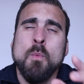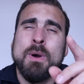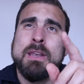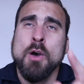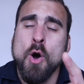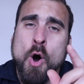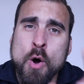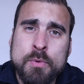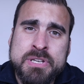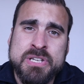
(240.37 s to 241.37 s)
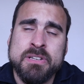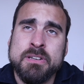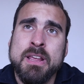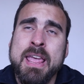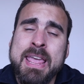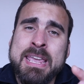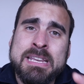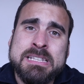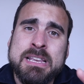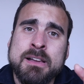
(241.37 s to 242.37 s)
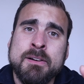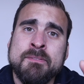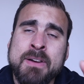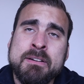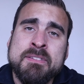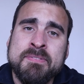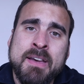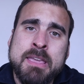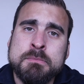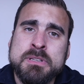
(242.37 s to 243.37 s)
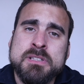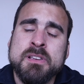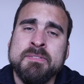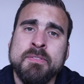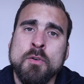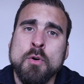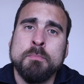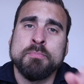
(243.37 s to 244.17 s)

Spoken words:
Well, Orijen is very famous for